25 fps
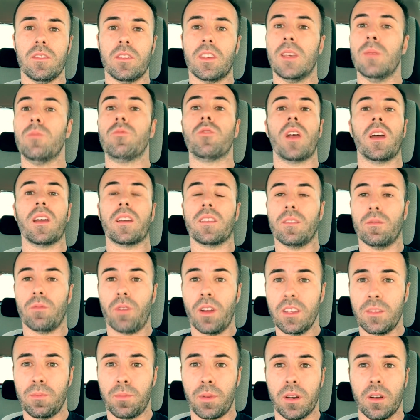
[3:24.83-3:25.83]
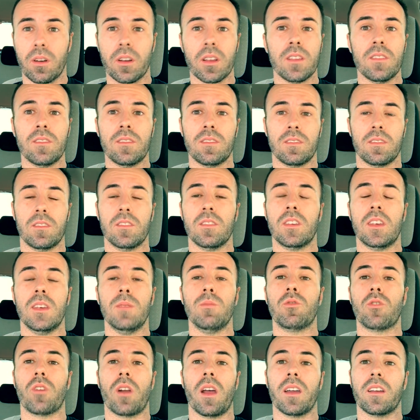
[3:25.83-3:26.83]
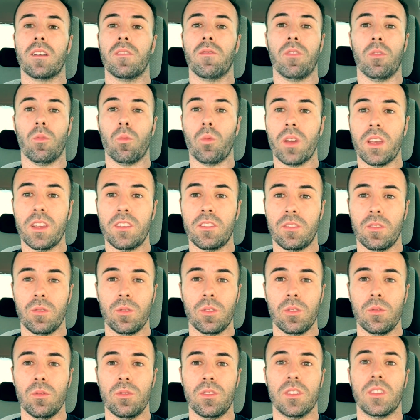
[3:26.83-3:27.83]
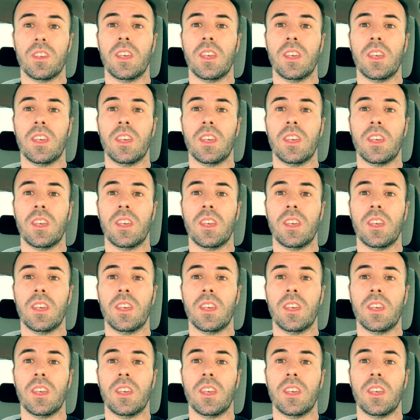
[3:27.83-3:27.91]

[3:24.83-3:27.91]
You keep track of the rest periods, you keep track of the weights you use,